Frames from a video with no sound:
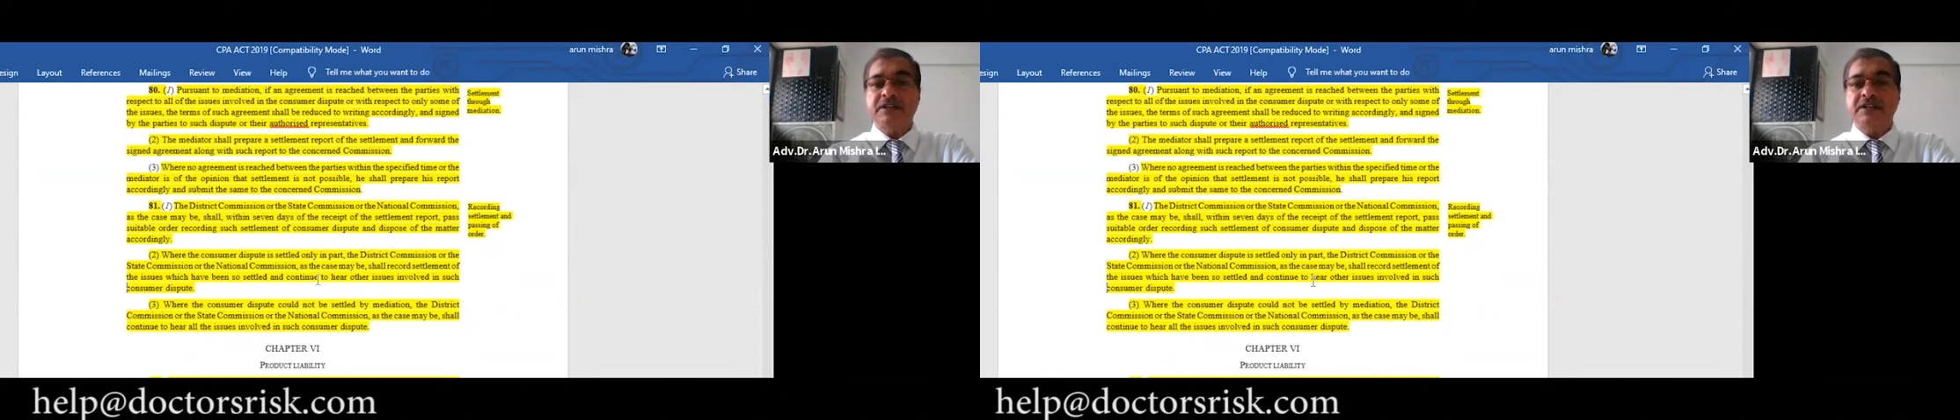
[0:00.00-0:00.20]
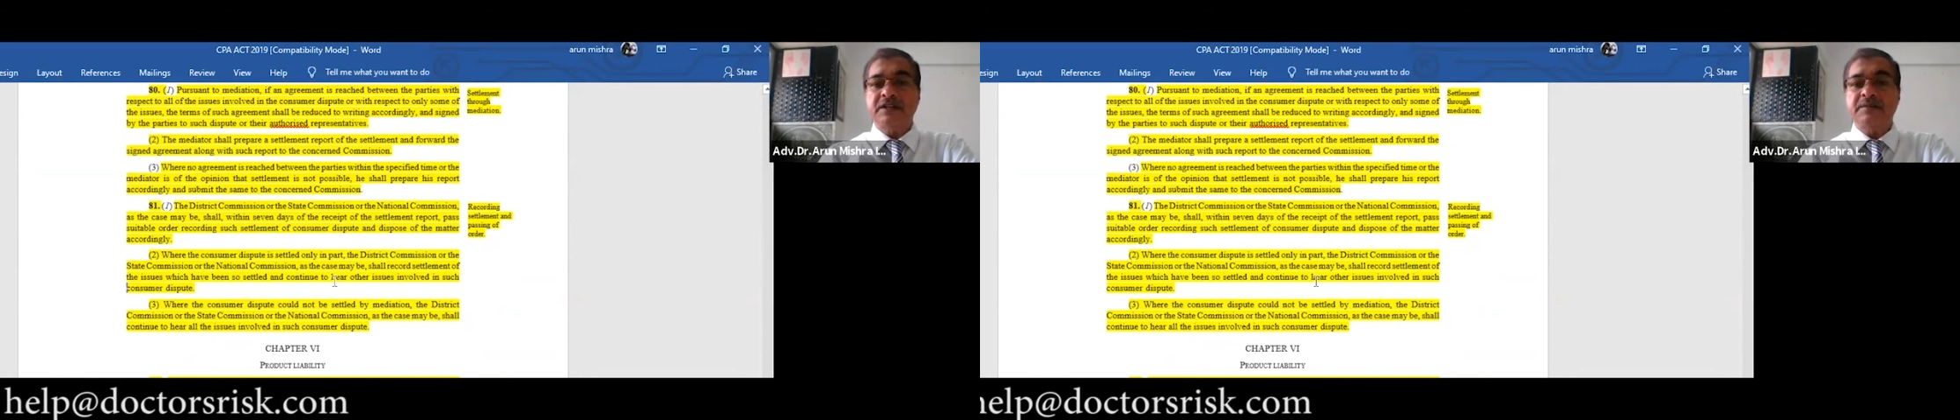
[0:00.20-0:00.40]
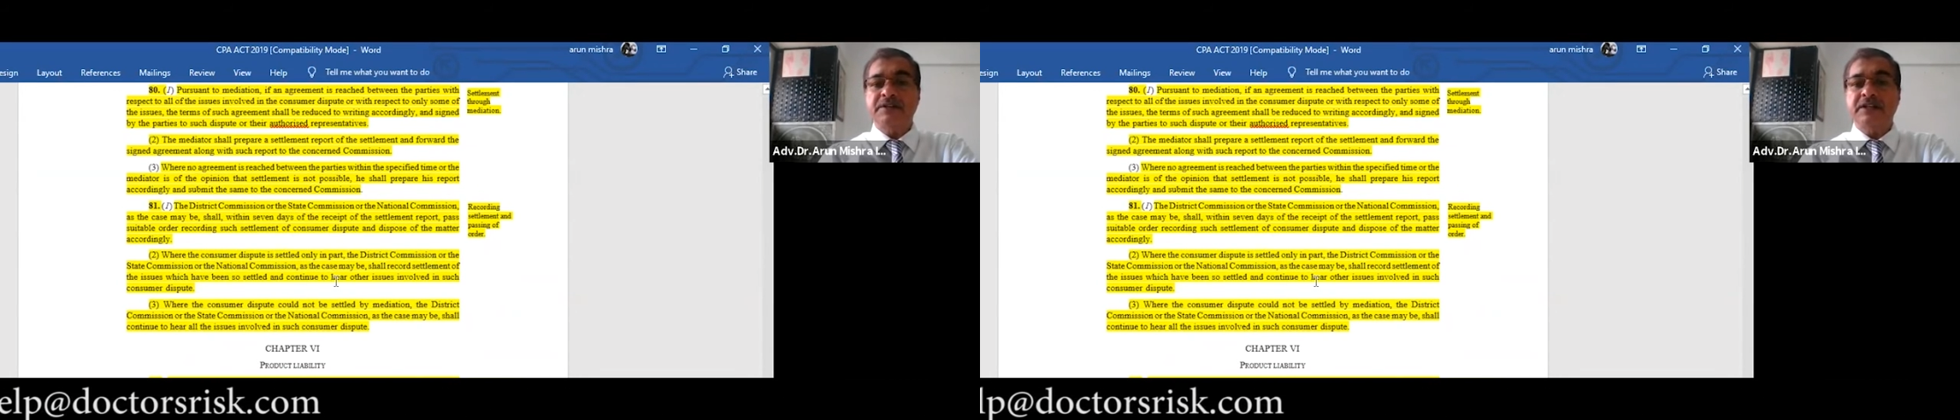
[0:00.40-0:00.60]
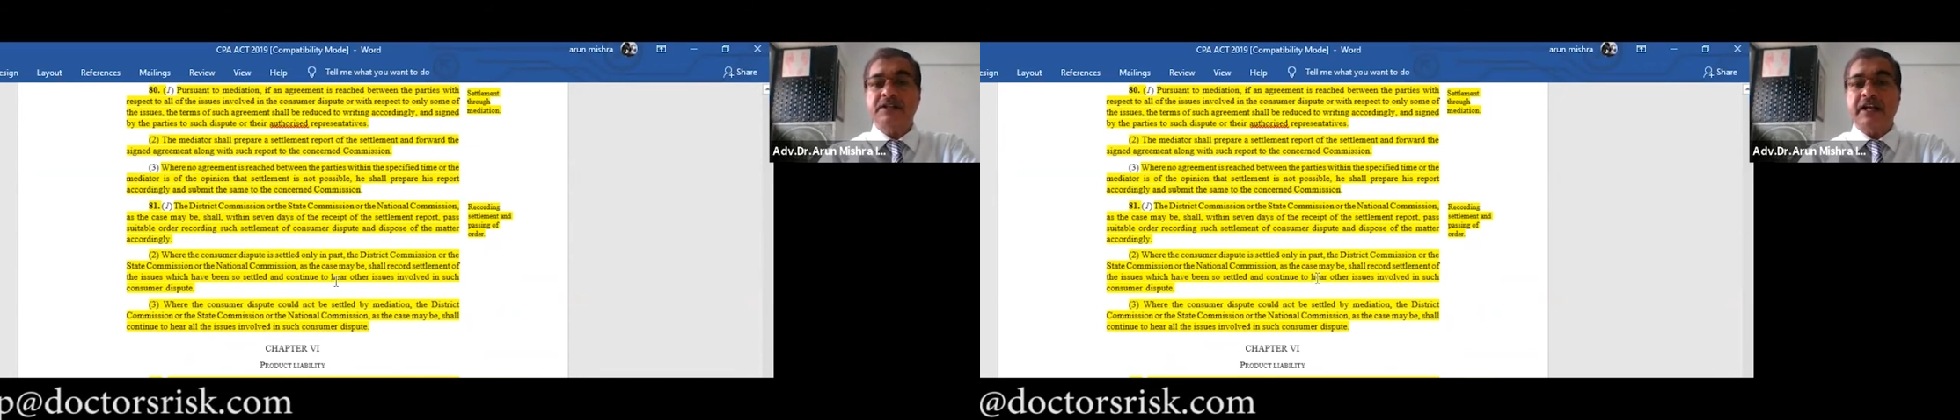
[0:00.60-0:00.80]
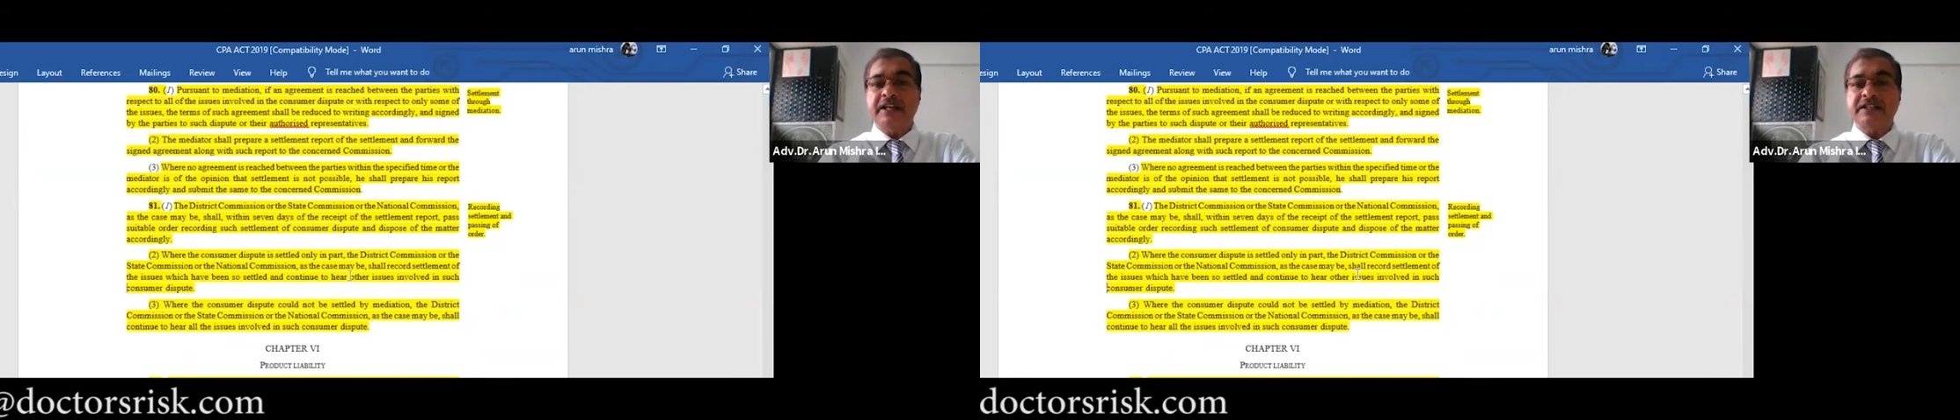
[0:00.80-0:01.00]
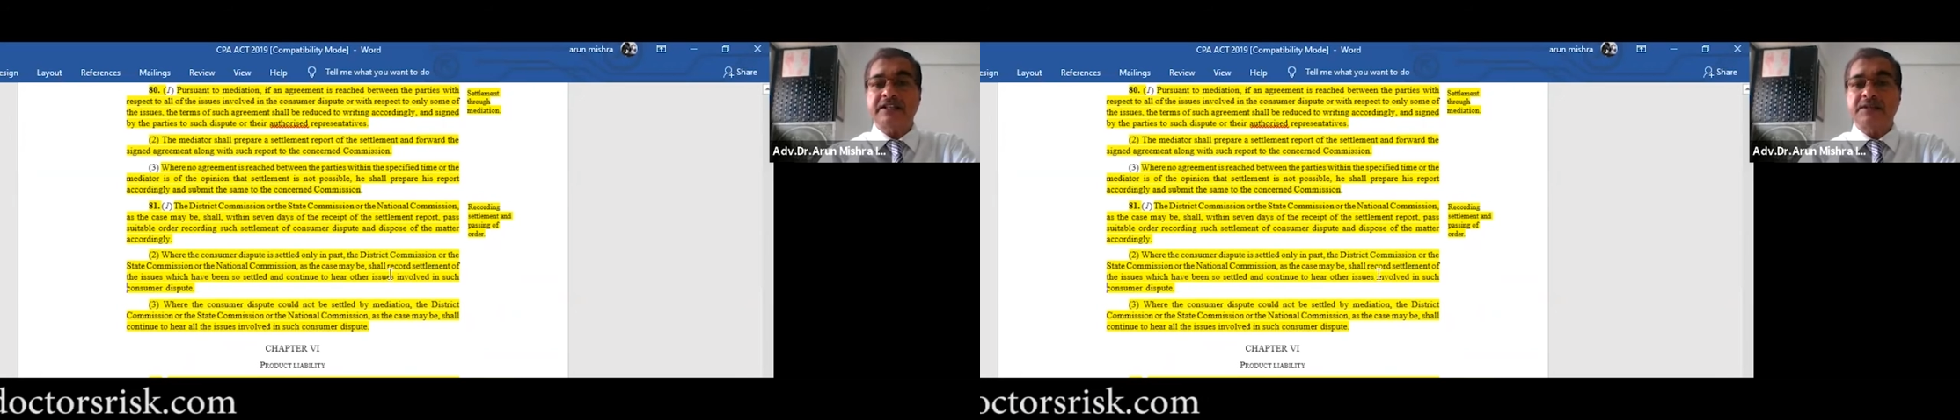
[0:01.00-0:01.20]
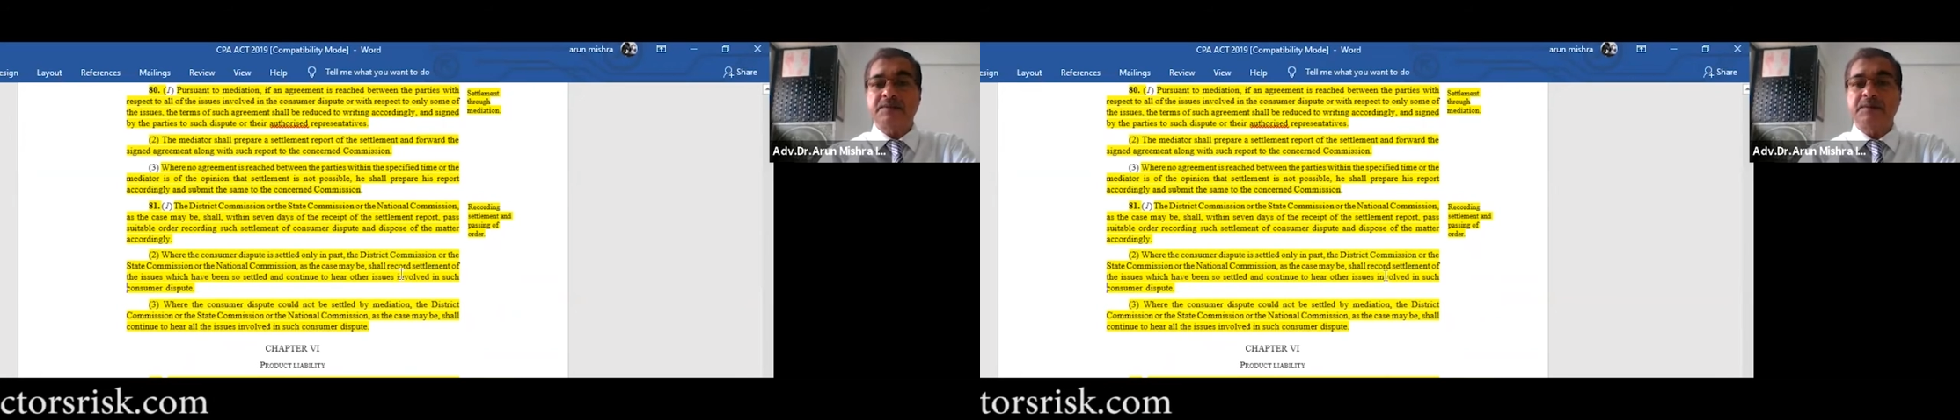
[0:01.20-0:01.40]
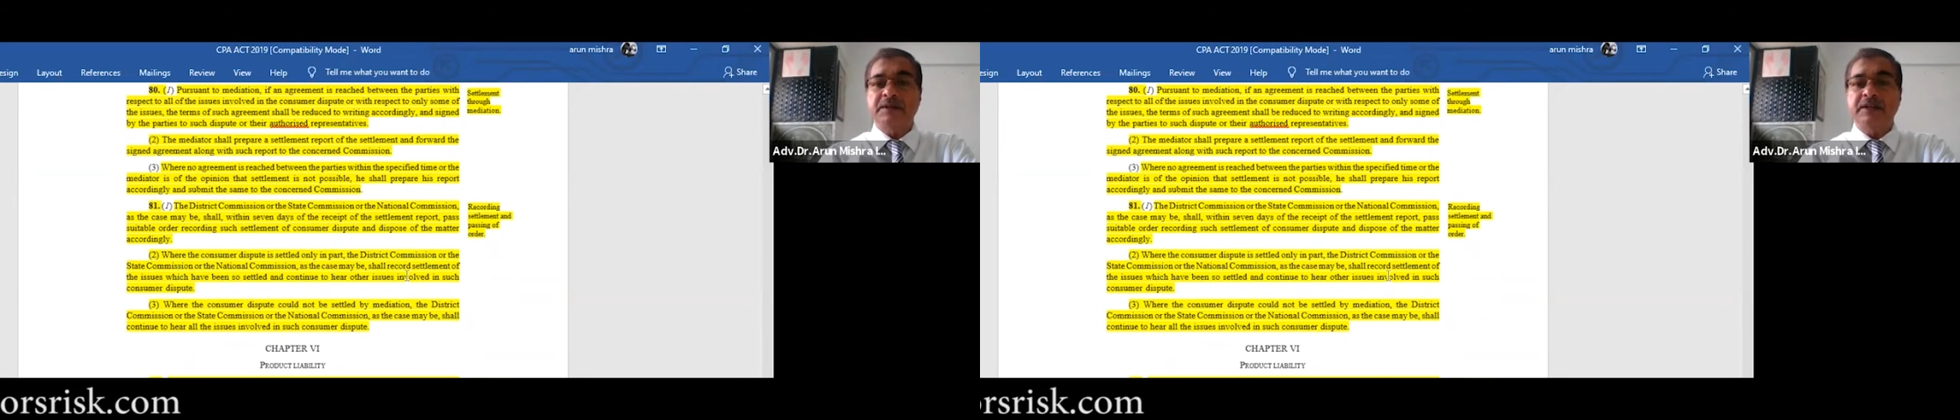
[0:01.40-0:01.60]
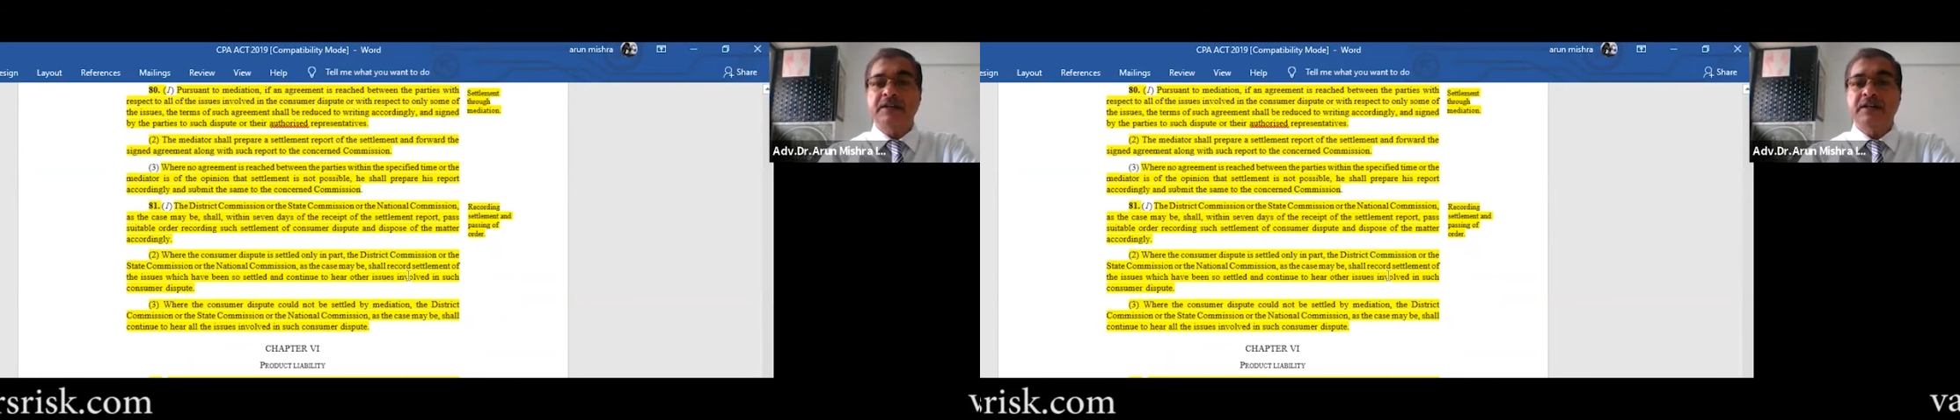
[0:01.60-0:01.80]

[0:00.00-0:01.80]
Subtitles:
national commission, as case may be,